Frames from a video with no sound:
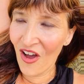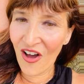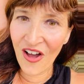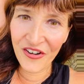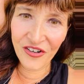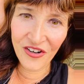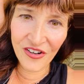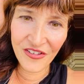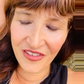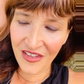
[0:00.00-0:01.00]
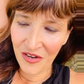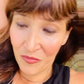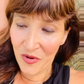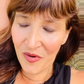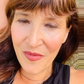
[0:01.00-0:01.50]
on earth.
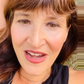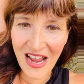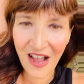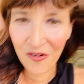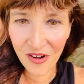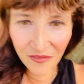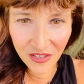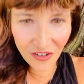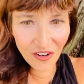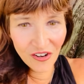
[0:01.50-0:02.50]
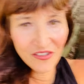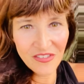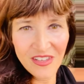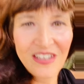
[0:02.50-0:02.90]
We were made out of the earth